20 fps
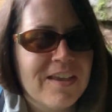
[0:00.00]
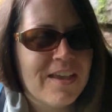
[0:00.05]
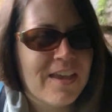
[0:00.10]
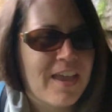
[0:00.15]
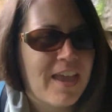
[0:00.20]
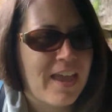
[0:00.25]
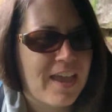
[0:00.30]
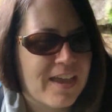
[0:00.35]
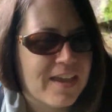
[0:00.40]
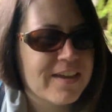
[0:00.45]

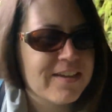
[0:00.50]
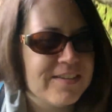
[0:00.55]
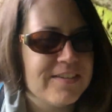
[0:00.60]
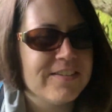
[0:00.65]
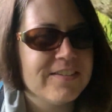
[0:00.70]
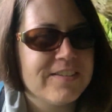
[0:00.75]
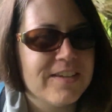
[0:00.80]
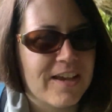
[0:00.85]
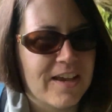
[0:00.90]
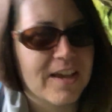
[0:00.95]

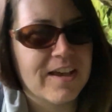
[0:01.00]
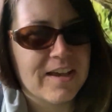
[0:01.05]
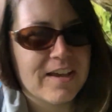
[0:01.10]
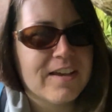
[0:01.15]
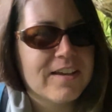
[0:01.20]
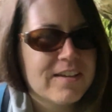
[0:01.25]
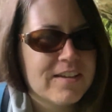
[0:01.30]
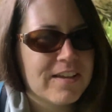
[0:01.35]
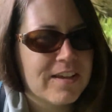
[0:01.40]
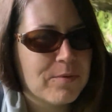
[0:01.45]
And
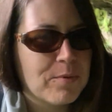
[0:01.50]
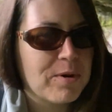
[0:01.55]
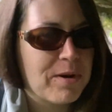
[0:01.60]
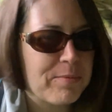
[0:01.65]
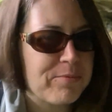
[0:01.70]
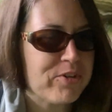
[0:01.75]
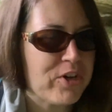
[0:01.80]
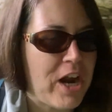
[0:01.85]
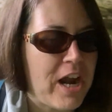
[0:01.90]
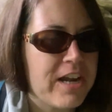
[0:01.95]
what
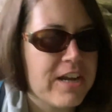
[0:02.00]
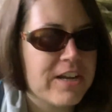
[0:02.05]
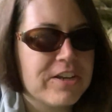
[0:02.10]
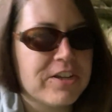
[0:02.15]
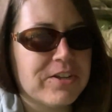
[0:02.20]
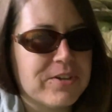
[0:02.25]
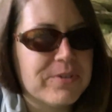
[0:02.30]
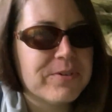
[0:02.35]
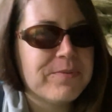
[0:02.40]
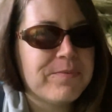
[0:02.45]
I'm trying to
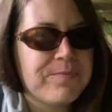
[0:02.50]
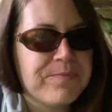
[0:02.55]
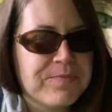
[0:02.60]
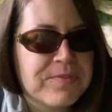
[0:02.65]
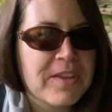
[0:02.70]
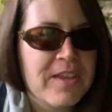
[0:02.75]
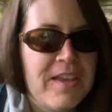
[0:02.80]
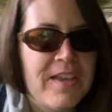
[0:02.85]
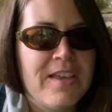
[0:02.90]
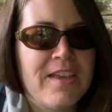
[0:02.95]
do
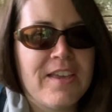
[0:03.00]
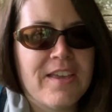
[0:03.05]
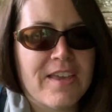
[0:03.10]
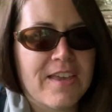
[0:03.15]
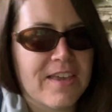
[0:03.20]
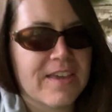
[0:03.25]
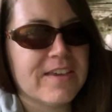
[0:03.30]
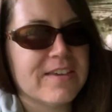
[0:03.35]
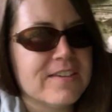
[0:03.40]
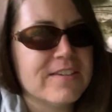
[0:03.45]

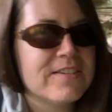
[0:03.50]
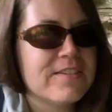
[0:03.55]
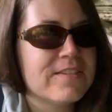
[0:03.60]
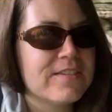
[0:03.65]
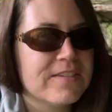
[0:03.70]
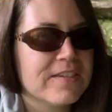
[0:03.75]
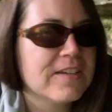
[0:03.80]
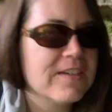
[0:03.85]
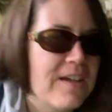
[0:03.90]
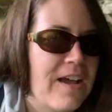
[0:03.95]
is
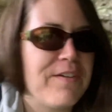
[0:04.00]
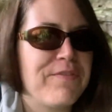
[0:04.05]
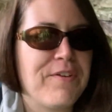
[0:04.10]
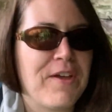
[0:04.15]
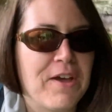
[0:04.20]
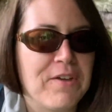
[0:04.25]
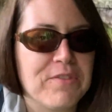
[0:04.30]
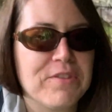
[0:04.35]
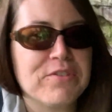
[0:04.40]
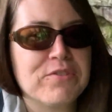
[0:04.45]
I
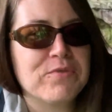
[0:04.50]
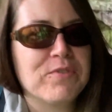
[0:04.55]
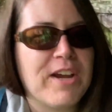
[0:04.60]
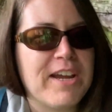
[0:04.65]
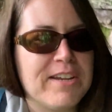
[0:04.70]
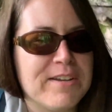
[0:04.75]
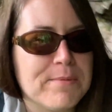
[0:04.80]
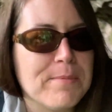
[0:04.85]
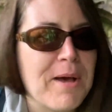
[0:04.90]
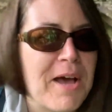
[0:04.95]
found this
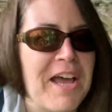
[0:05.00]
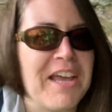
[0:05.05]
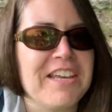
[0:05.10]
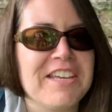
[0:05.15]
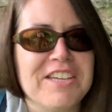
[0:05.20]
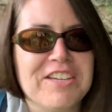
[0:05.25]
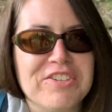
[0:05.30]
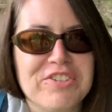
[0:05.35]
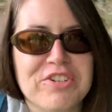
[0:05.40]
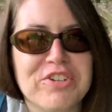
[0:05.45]
random
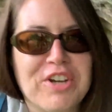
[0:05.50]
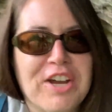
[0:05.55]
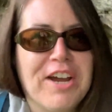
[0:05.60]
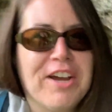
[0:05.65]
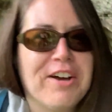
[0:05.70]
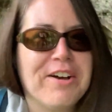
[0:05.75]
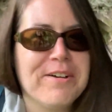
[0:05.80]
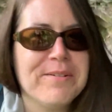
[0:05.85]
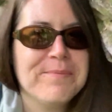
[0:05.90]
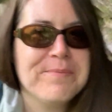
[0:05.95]
hiking
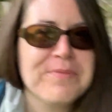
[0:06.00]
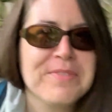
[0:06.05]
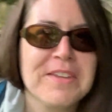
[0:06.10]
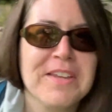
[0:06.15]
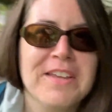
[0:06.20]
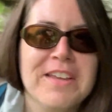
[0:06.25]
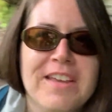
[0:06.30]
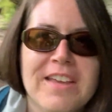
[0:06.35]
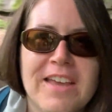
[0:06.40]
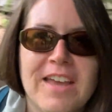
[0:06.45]
trail,
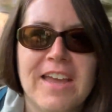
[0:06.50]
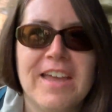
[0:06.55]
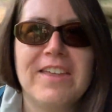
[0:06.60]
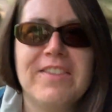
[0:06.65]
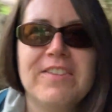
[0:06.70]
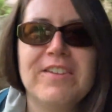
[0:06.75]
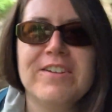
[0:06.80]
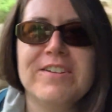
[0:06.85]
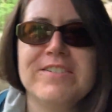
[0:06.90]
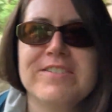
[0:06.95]

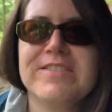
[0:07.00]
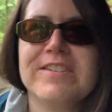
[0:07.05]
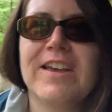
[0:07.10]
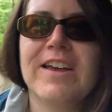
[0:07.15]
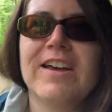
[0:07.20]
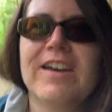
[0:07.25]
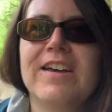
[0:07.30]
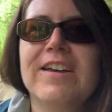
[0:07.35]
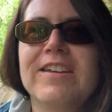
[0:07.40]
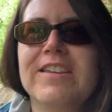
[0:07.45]
and there's,
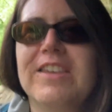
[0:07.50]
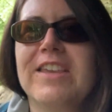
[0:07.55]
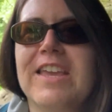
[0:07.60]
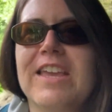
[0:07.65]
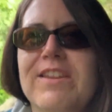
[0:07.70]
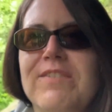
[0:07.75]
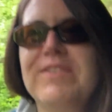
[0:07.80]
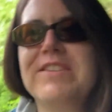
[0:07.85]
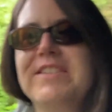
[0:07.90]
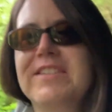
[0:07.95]
you
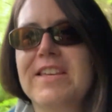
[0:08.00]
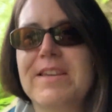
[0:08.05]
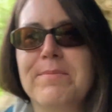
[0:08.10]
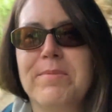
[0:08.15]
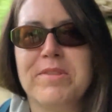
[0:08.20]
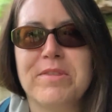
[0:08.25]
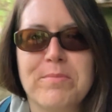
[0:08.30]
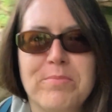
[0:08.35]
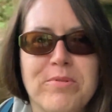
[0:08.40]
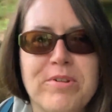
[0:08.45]
can't even see it,
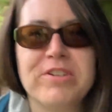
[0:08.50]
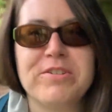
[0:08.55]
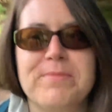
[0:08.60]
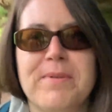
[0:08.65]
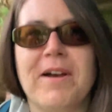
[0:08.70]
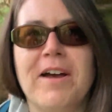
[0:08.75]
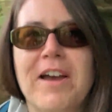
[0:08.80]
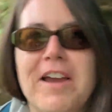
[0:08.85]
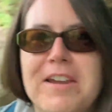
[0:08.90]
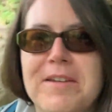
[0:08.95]
but the bridge
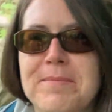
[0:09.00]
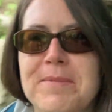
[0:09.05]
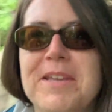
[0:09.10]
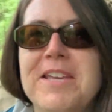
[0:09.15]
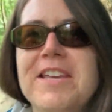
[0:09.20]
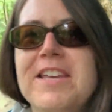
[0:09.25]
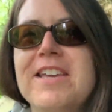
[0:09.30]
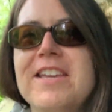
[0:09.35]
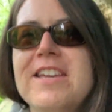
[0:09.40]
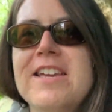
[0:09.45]
behind
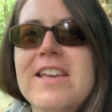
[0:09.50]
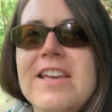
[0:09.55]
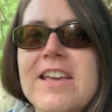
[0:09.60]
me,